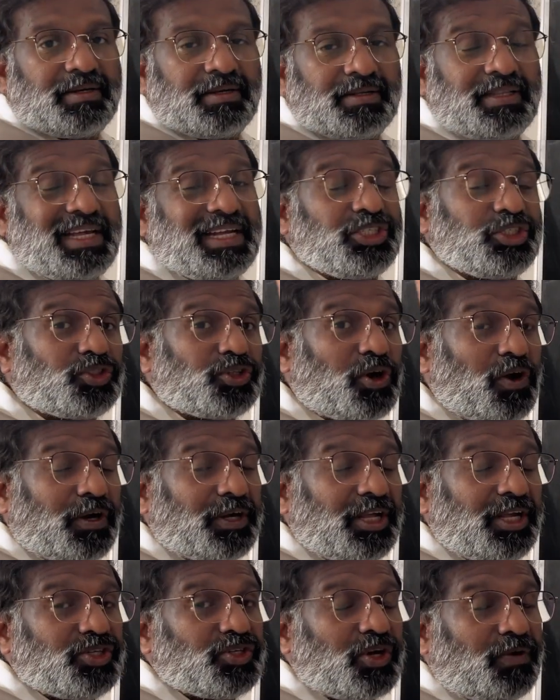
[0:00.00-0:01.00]
There is
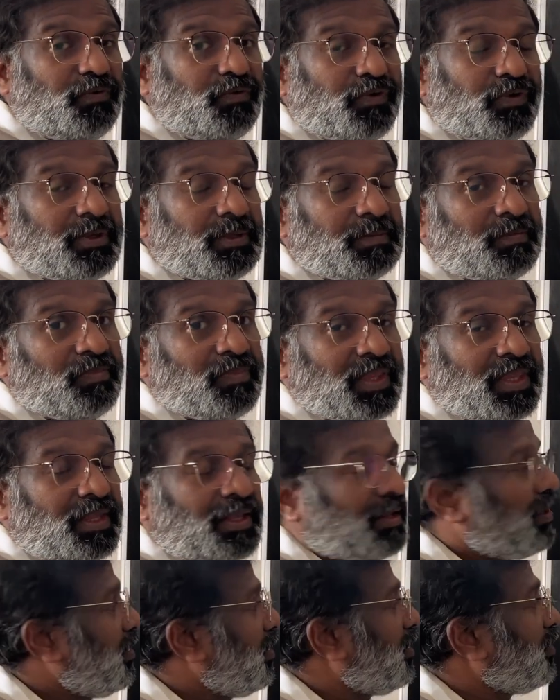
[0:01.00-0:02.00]
shortage of
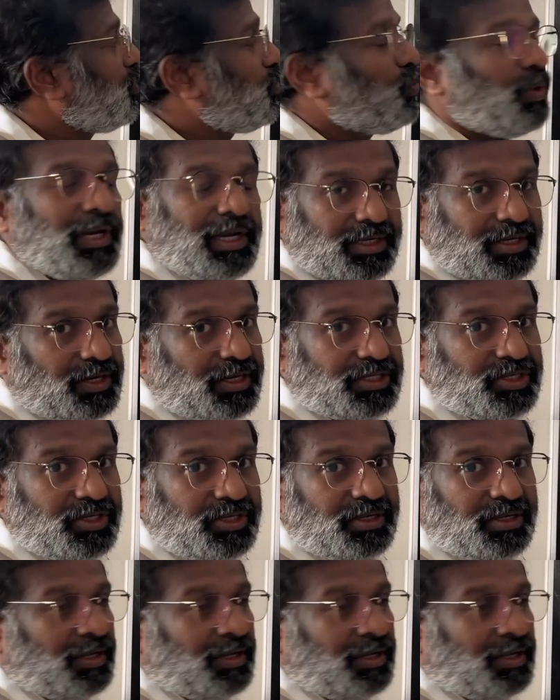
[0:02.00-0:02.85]
2 electrons.